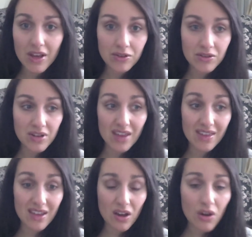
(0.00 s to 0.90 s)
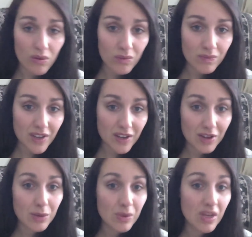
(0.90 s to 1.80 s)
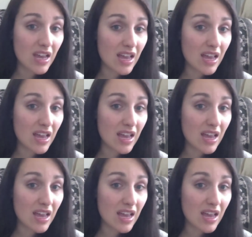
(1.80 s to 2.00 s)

So then I think, oh, it could be